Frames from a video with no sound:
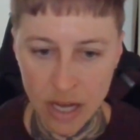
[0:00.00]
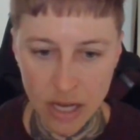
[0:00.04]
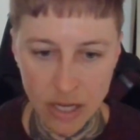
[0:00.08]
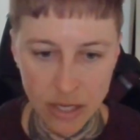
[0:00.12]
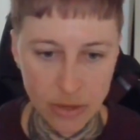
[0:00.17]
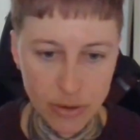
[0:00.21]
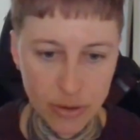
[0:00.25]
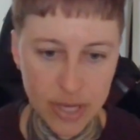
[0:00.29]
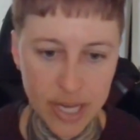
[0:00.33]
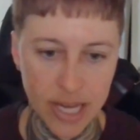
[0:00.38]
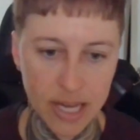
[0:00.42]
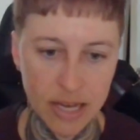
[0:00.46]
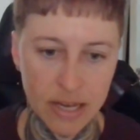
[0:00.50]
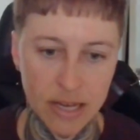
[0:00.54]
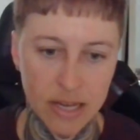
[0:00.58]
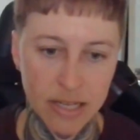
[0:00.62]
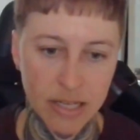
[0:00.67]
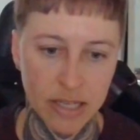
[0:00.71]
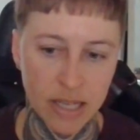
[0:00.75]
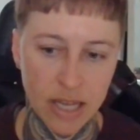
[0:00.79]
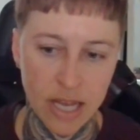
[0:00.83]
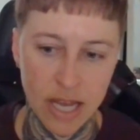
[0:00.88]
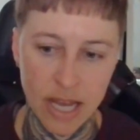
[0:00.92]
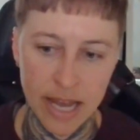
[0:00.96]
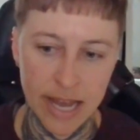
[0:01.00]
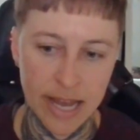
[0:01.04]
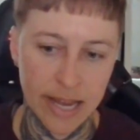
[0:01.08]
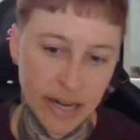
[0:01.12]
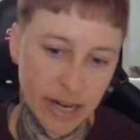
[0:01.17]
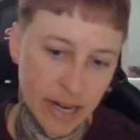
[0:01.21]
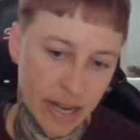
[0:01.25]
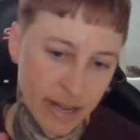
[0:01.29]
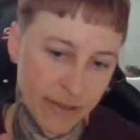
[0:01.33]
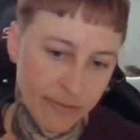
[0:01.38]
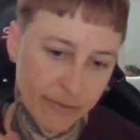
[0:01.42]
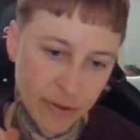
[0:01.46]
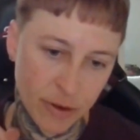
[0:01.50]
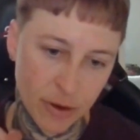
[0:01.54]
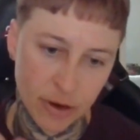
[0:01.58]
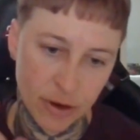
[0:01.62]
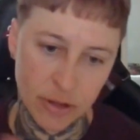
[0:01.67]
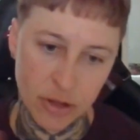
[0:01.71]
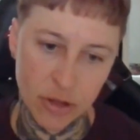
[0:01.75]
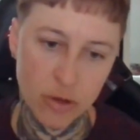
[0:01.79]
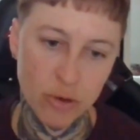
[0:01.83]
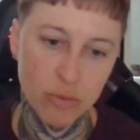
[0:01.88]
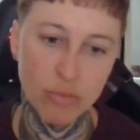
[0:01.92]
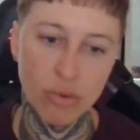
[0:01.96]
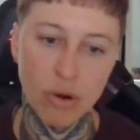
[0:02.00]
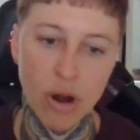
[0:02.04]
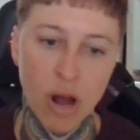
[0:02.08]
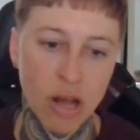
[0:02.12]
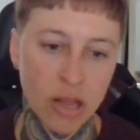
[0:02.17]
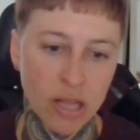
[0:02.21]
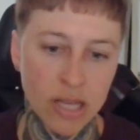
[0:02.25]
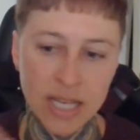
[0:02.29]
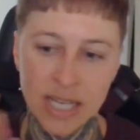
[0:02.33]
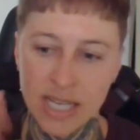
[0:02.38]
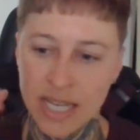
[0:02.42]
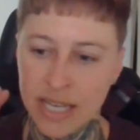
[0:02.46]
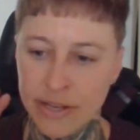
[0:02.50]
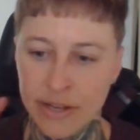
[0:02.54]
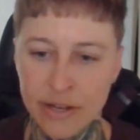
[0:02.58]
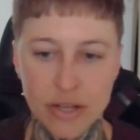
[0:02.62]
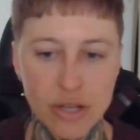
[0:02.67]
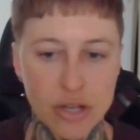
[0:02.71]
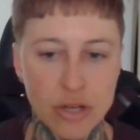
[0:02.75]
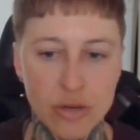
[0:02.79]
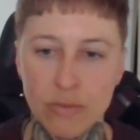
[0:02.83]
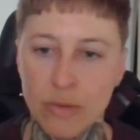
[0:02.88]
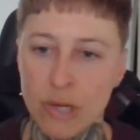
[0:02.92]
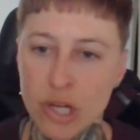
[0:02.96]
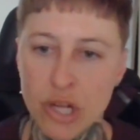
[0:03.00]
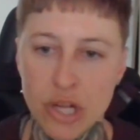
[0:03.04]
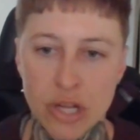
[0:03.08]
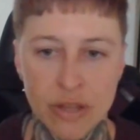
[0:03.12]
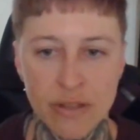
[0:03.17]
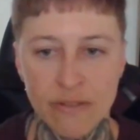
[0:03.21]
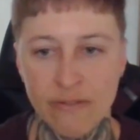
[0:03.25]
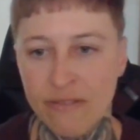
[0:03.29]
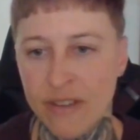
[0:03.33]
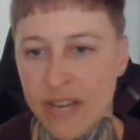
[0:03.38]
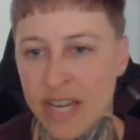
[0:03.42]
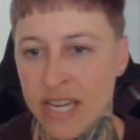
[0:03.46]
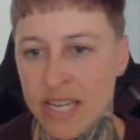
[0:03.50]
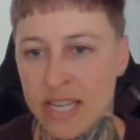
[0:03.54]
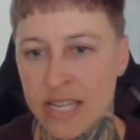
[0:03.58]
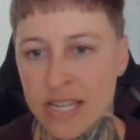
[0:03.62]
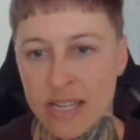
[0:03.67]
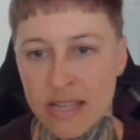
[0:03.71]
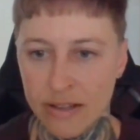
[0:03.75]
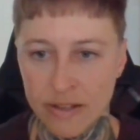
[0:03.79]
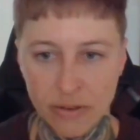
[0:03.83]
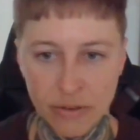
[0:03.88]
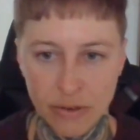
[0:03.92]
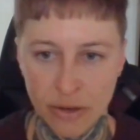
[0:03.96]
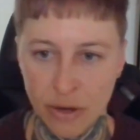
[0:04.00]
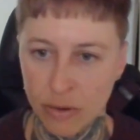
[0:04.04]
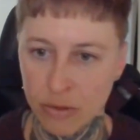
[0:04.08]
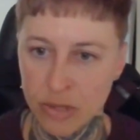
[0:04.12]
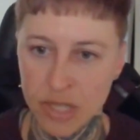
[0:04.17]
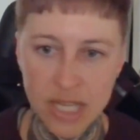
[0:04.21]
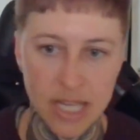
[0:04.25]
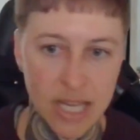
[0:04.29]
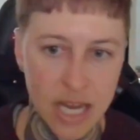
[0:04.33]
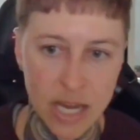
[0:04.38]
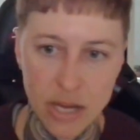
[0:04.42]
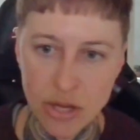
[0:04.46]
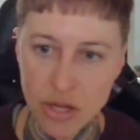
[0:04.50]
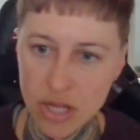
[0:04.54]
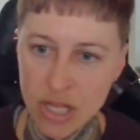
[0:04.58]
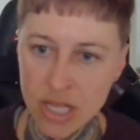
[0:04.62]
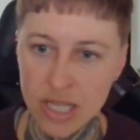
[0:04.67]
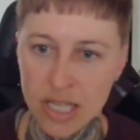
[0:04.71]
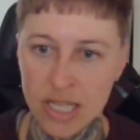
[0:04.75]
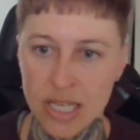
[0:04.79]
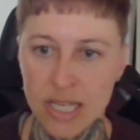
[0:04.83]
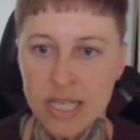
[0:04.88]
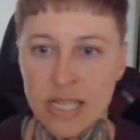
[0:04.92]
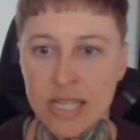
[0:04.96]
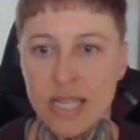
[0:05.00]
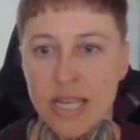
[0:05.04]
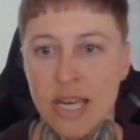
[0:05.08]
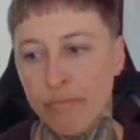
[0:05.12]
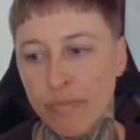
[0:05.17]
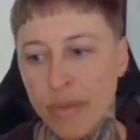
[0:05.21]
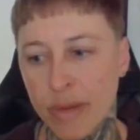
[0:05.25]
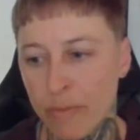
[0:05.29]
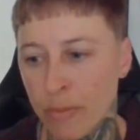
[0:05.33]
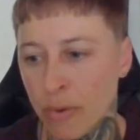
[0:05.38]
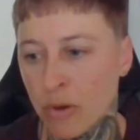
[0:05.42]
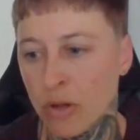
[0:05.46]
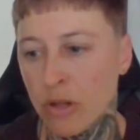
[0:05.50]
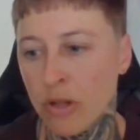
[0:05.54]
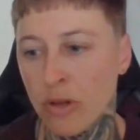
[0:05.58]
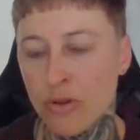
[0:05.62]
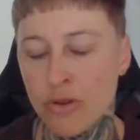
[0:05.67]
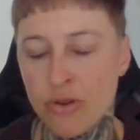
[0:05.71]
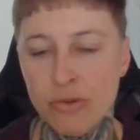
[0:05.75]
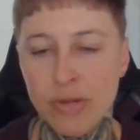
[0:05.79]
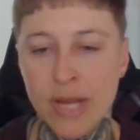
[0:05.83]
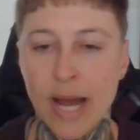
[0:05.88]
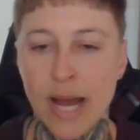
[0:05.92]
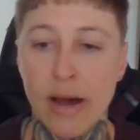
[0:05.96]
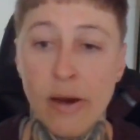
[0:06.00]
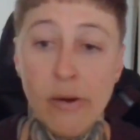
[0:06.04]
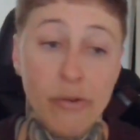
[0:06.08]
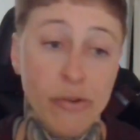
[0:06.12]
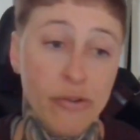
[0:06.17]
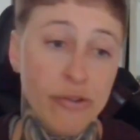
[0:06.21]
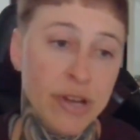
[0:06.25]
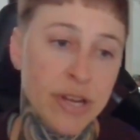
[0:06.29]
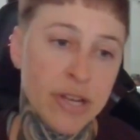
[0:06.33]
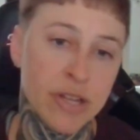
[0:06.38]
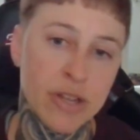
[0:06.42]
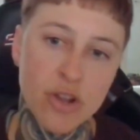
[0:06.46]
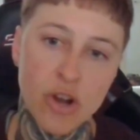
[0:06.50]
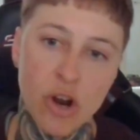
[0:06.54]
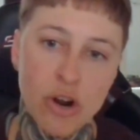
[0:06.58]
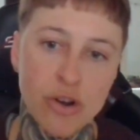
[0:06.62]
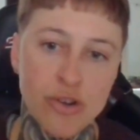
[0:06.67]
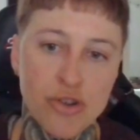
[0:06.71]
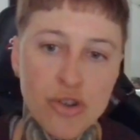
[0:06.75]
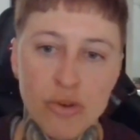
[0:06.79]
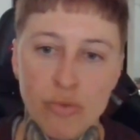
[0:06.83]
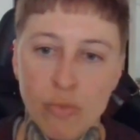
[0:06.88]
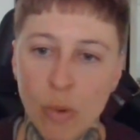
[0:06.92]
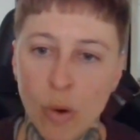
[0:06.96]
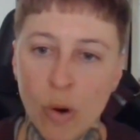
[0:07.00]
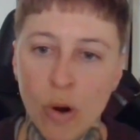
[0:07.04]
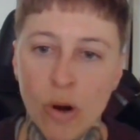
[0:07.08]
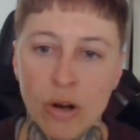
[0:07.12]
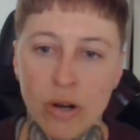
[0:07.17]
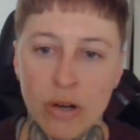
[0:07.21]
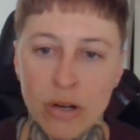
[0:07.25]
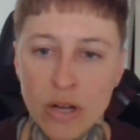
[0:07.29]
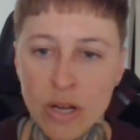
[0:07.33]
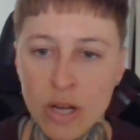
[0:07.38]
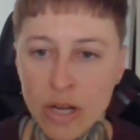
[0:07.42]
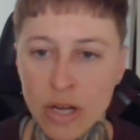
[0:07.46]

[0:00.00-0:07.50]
You can't. And if you're too brolic and you're too much in the face, THC this, people close you down or they charge you more.